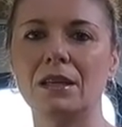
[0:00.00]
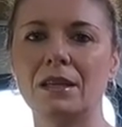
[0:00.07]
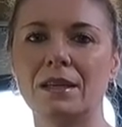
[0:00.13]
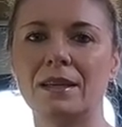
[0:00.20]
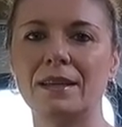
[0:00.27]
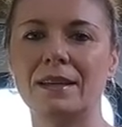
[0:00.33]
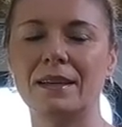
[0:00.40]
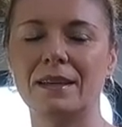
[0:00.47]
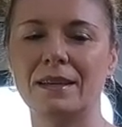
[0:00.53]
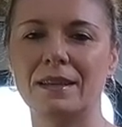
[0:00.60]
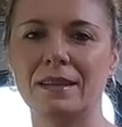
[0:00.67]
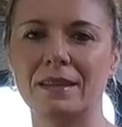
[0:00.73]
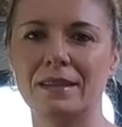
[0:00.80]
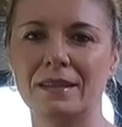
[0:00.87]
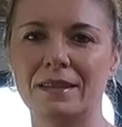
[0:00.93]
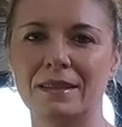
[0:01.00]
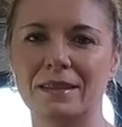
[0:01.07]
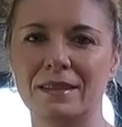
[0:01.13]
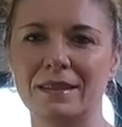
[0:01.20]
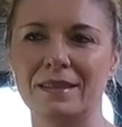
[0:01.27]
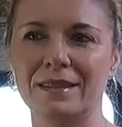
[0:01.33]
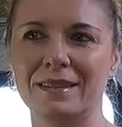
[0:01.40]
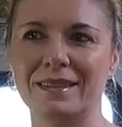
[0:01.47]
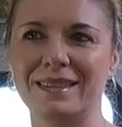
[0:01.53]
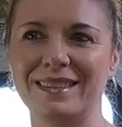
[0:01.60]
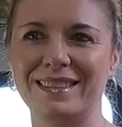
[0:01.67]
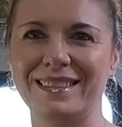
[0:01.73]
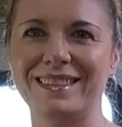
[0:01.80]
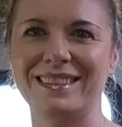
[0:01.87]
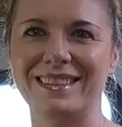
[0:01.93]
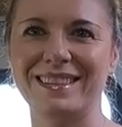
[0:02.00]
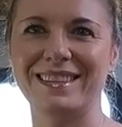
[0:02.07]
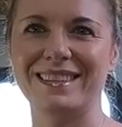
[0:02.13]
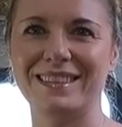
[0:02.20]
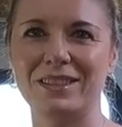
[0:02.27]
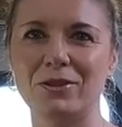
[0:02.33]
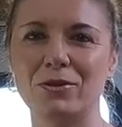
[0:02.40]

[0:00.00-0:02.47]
and uh, you know, shore power.